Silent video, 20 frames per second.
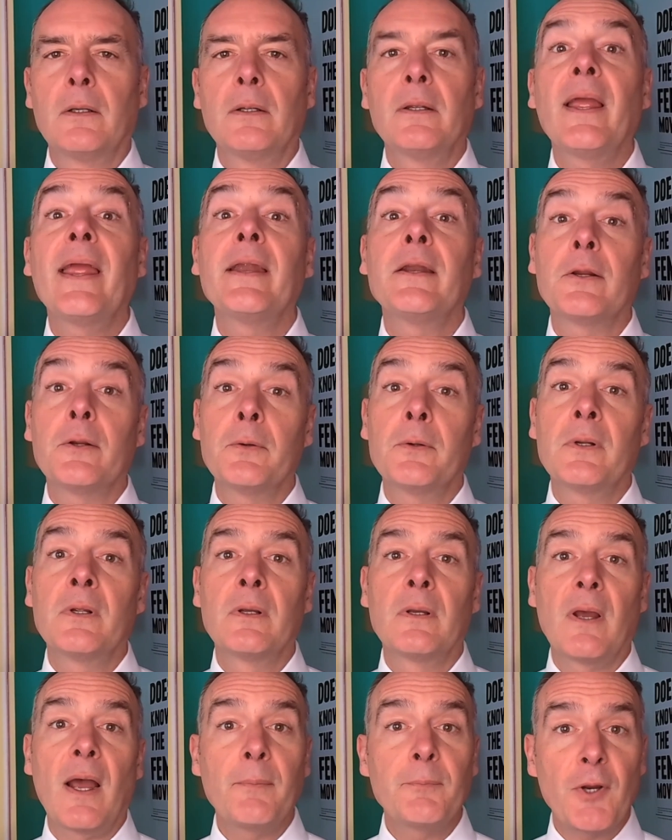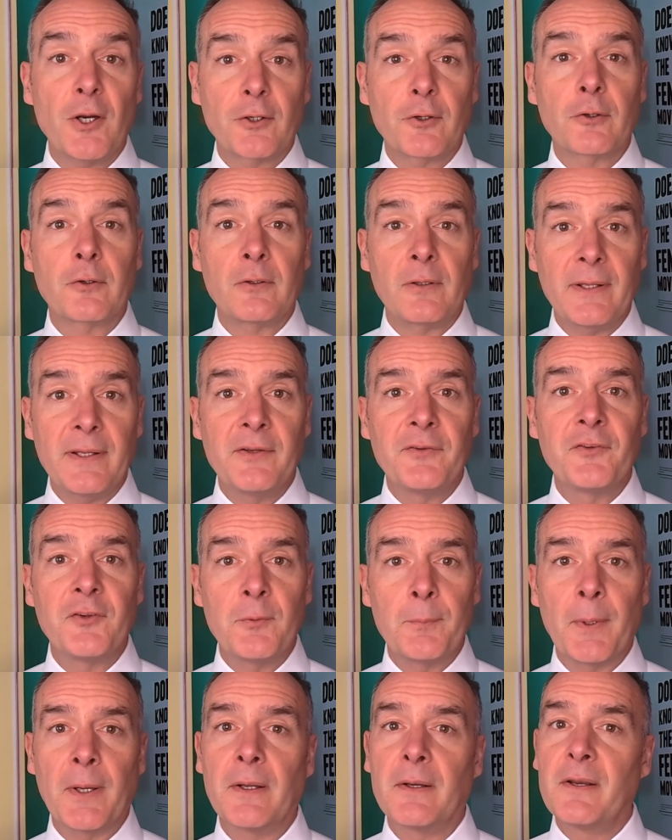Hey, dude. I'm Dr. Clay
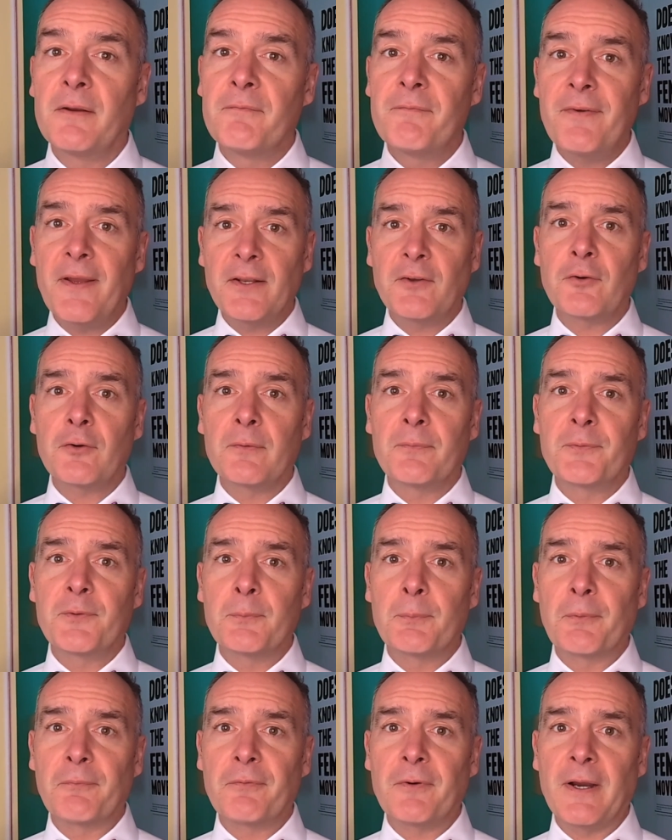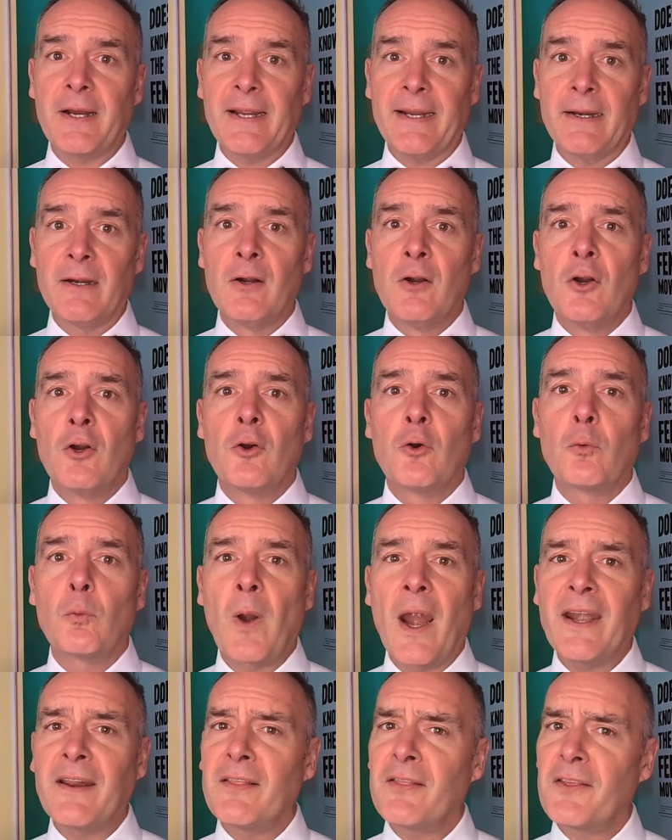Zuba, inventor of Zubify.
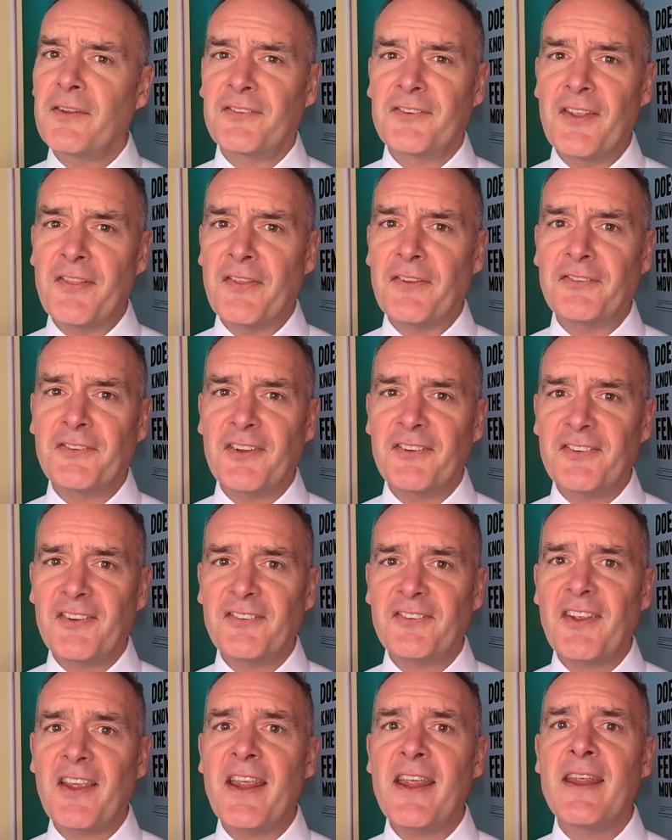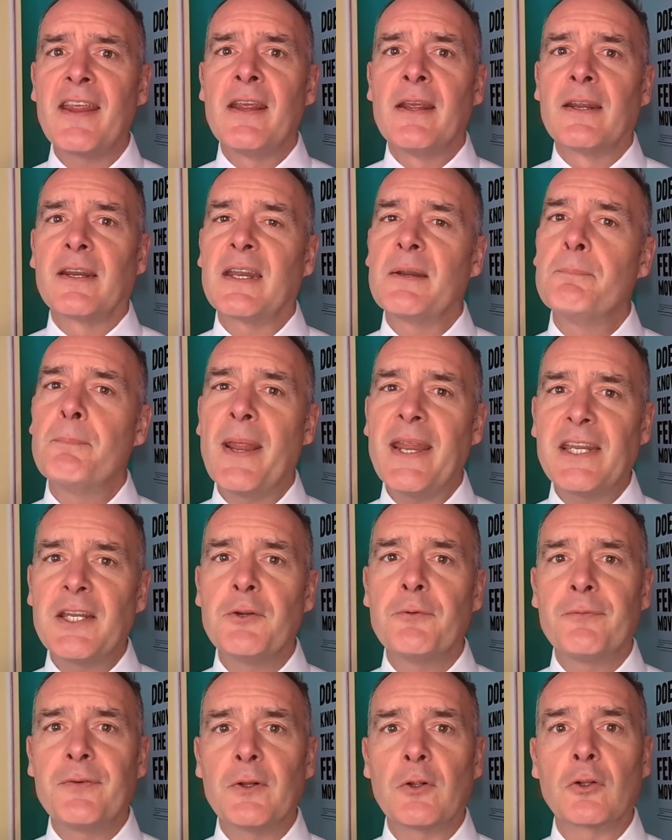Writing the synthesis essay can
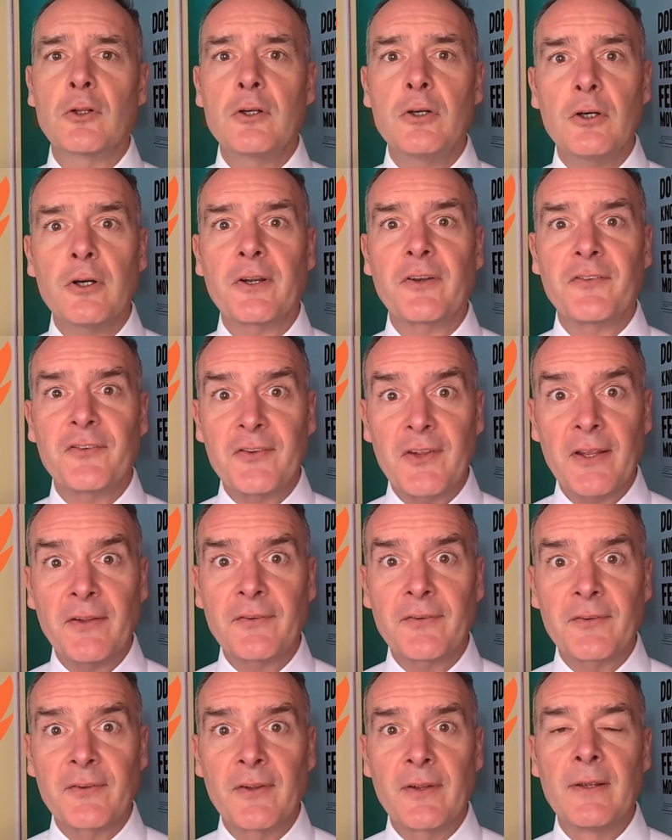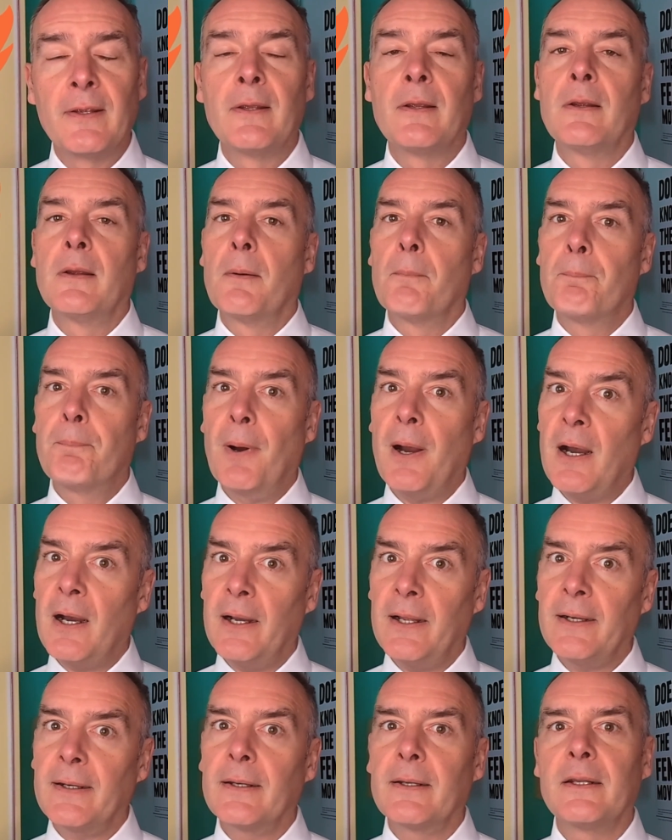make you feel cooked, sis.
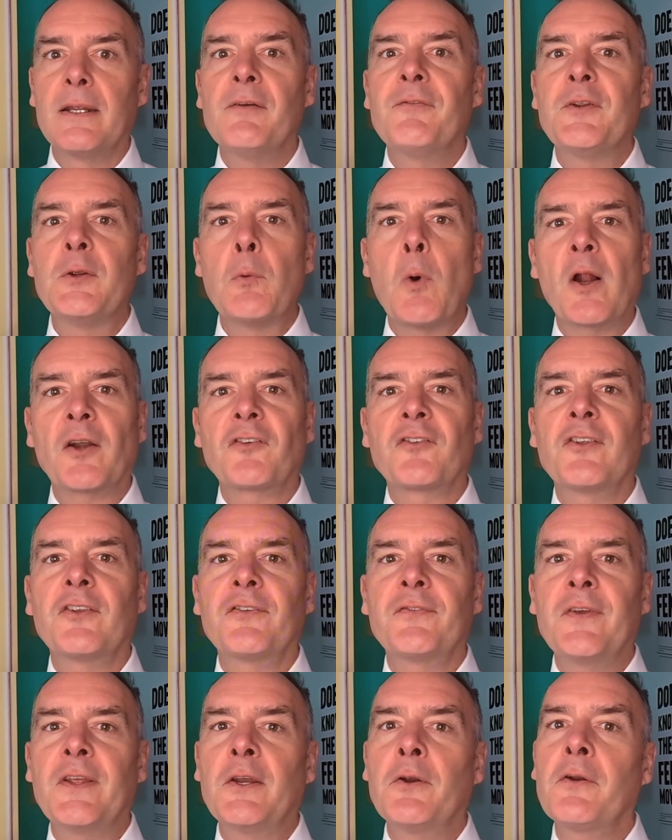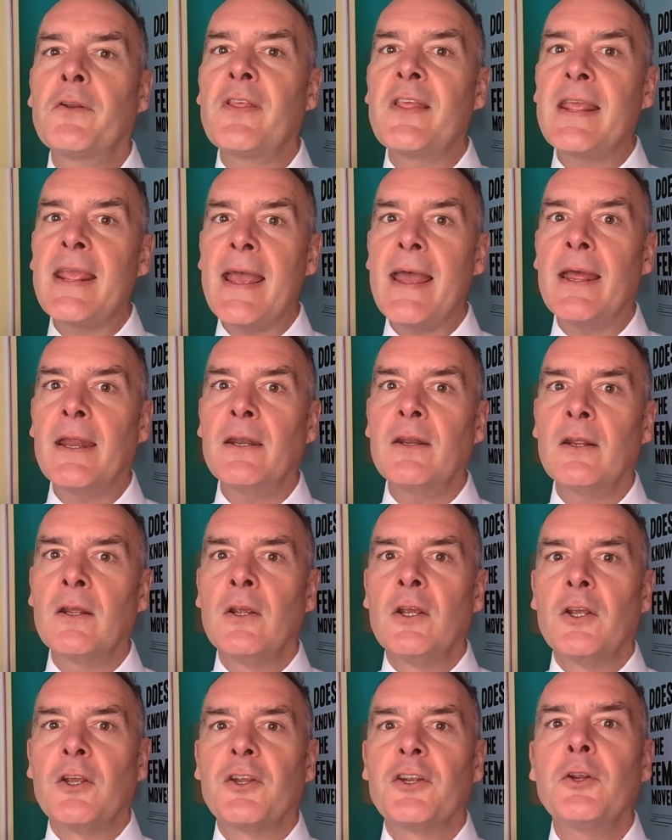But if you watch this video to the
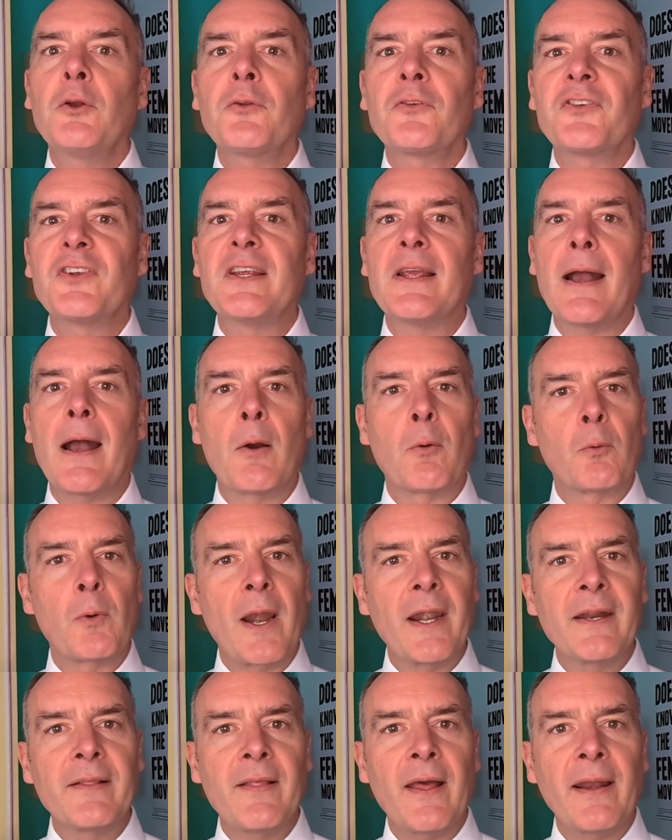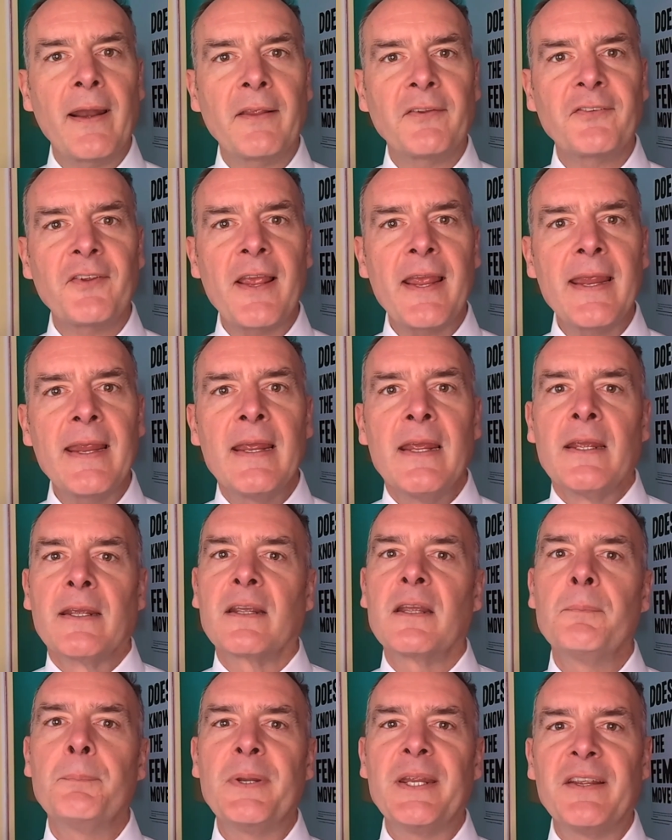end, you'll see how writing that essay
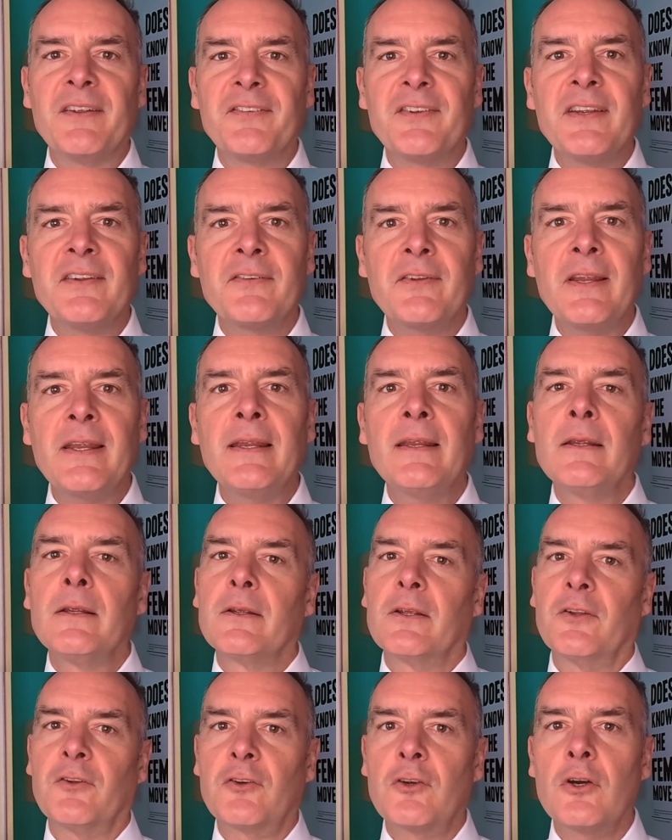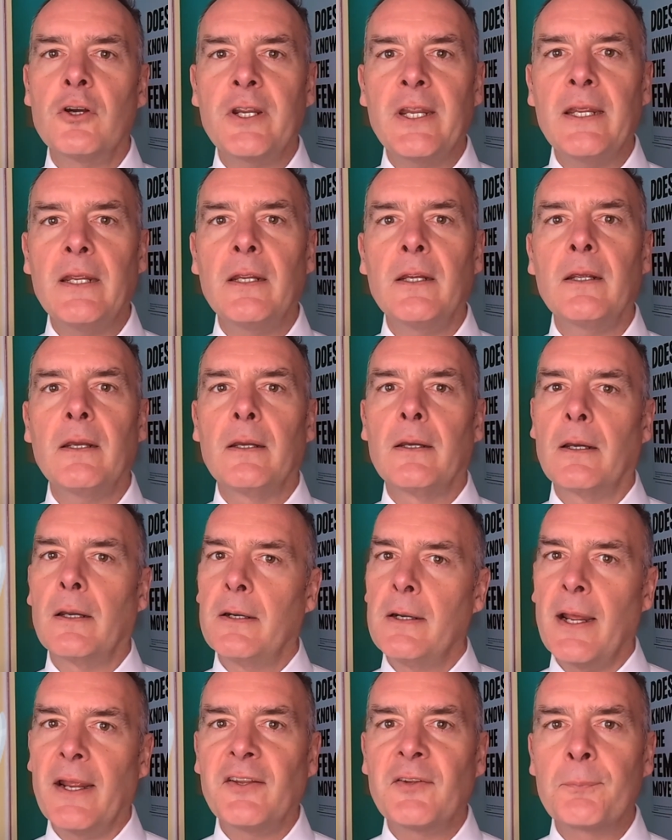can be as easy as cooking
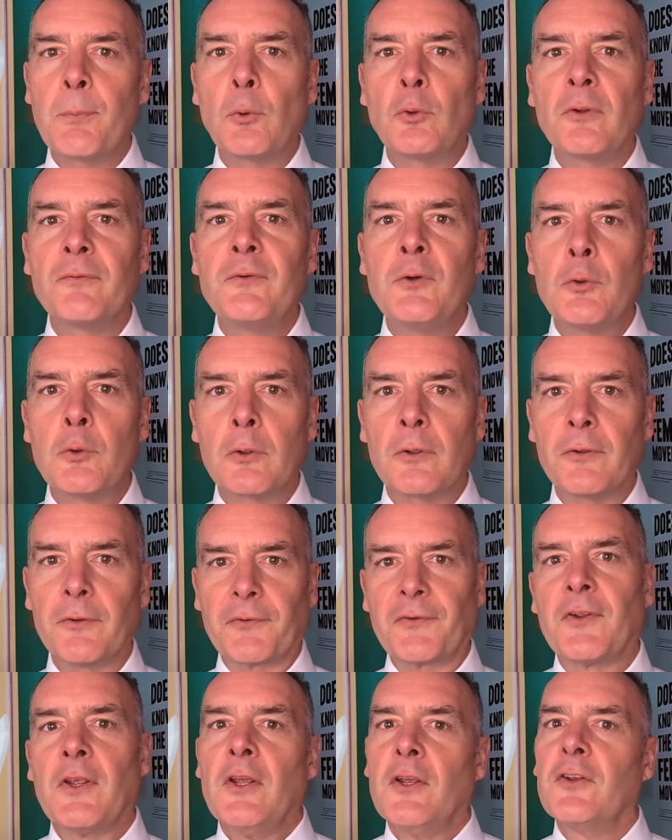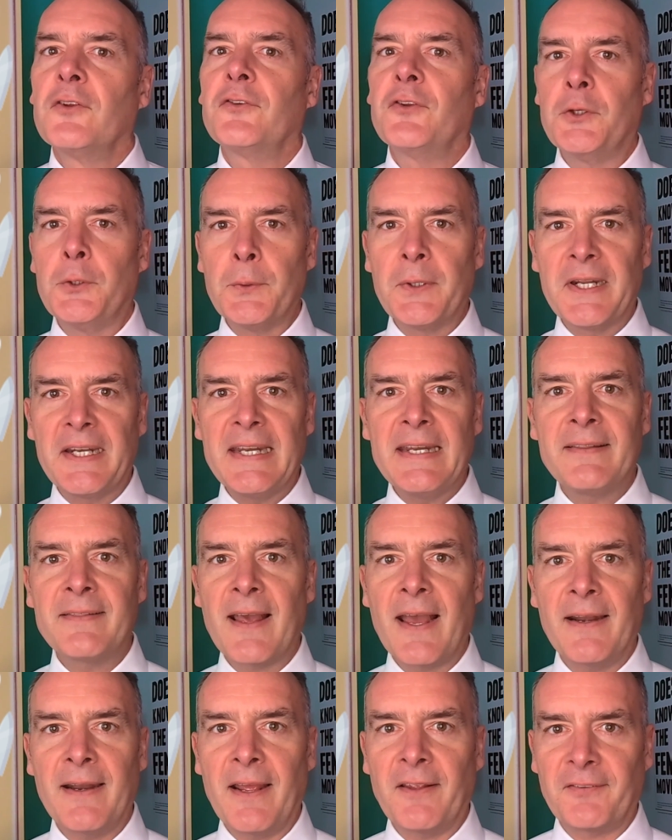a nice bowl of noodles. So you could
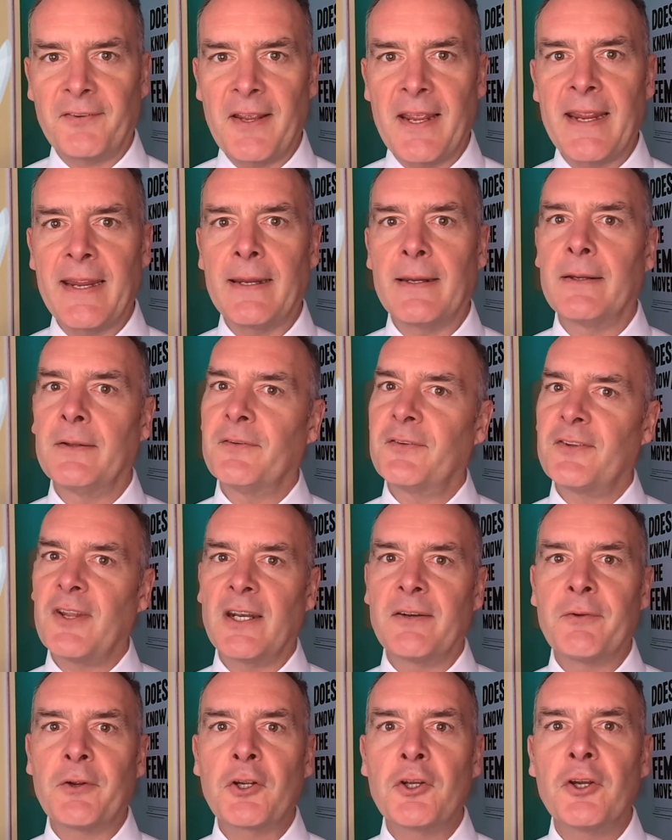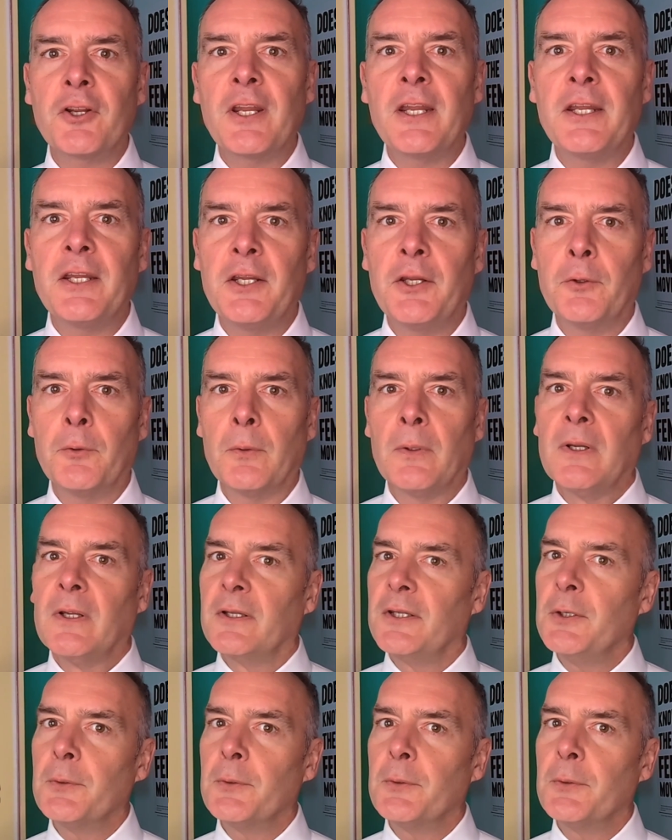eat that essay instead of it cooking you.